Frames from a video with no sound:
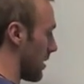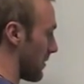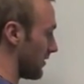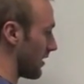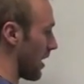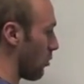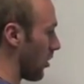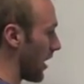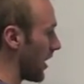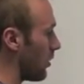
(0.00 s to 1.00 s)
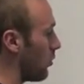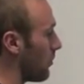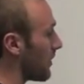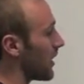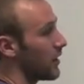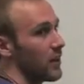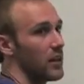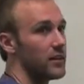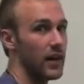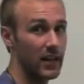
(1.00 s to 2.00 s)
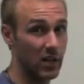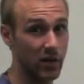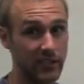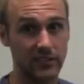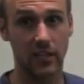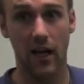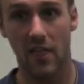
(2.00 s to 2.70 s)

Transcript: That means that one angle will be 90 degrees.